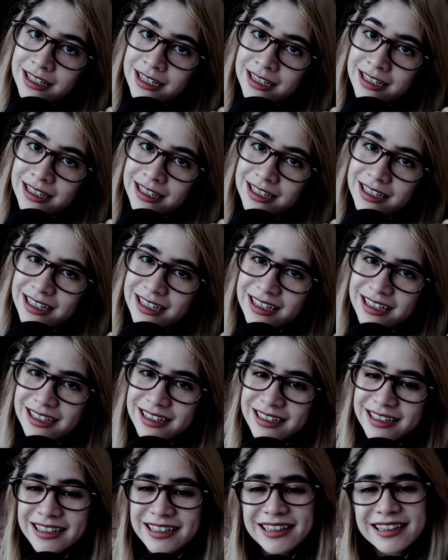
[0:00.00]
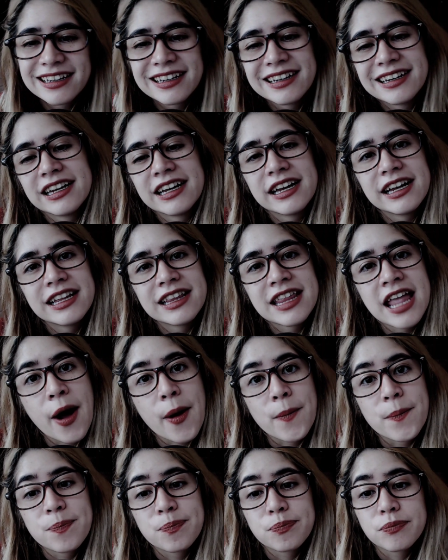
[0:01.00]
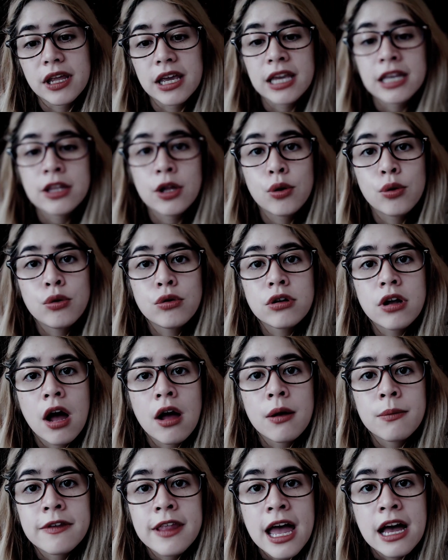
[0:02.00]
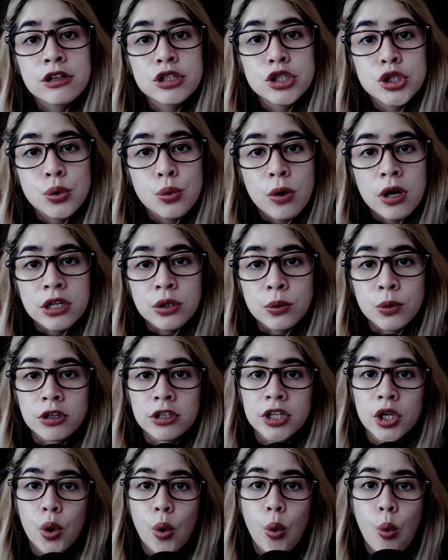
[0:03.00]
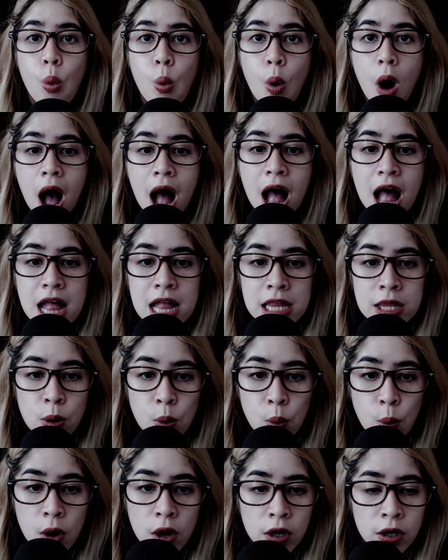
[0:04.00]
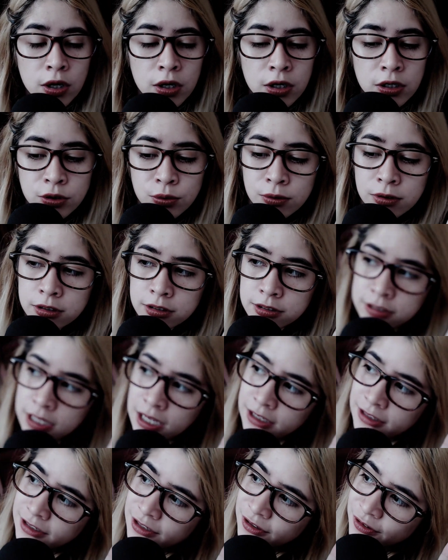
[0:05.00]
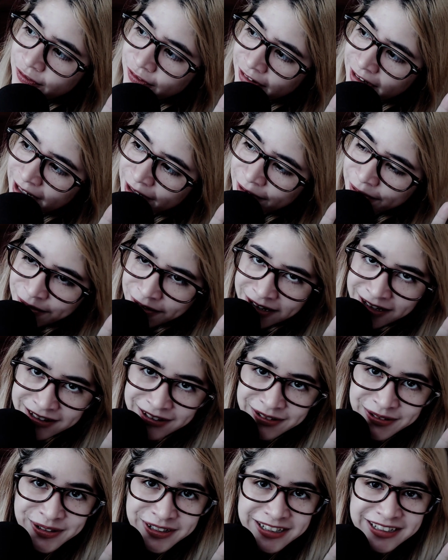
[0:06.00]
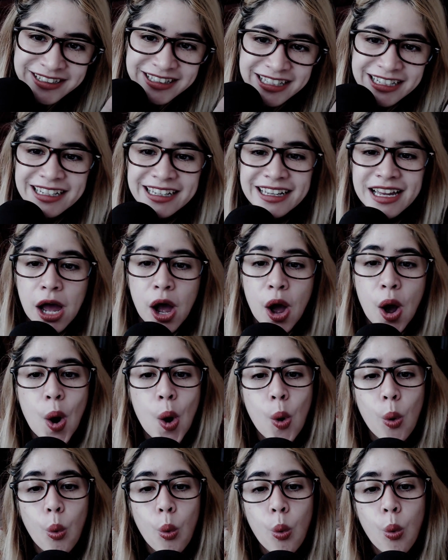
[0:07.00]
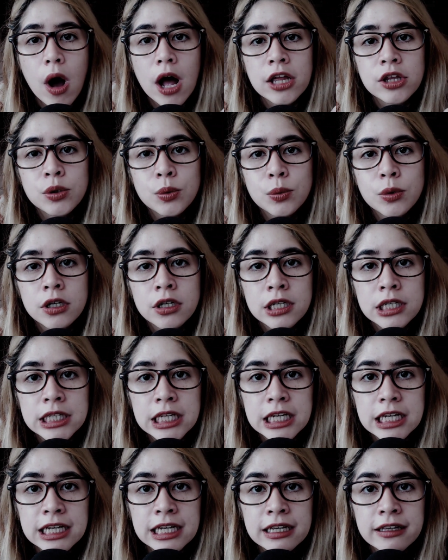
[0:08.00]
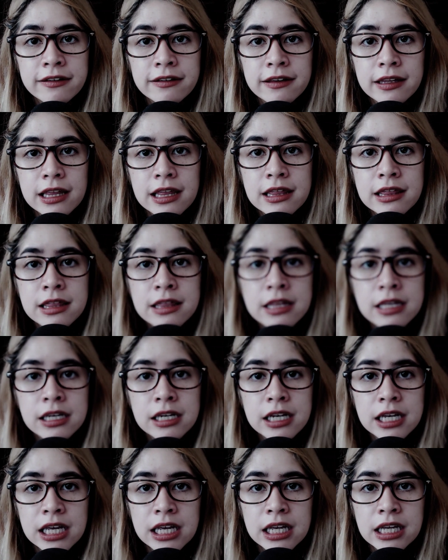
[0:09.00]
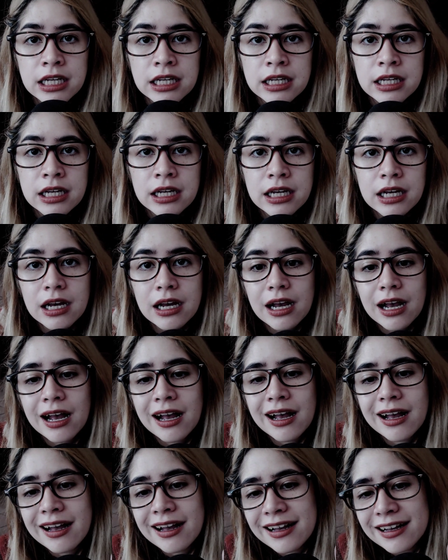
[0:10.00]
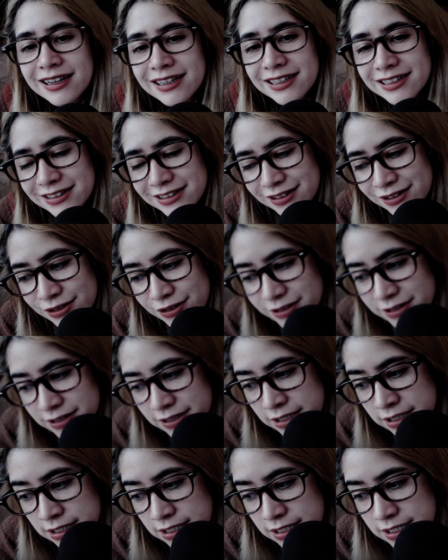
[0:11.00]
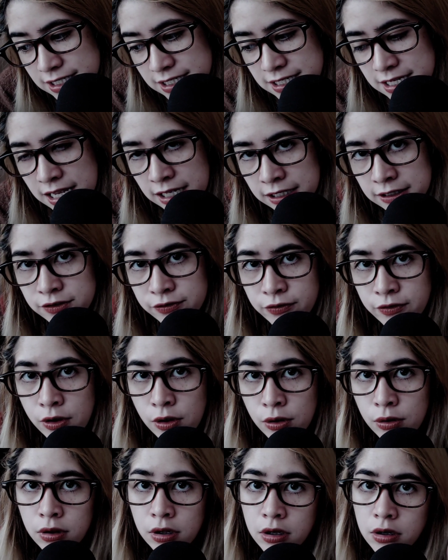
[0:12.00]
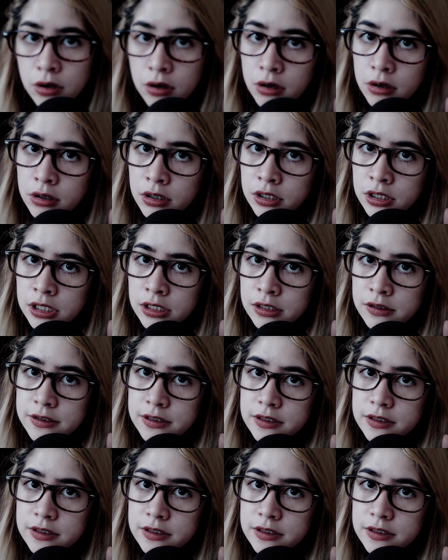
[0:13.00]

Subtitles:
think. Now, It all comes down to one word. One word will set you free. One word. One word is the key to successful coitus.